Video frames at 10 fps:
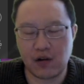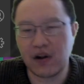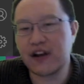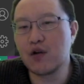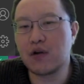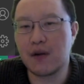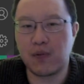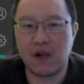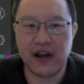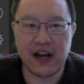let's do some
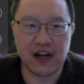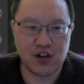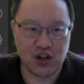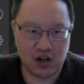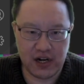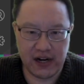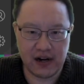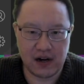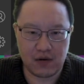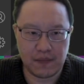plugging and chugging
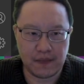now.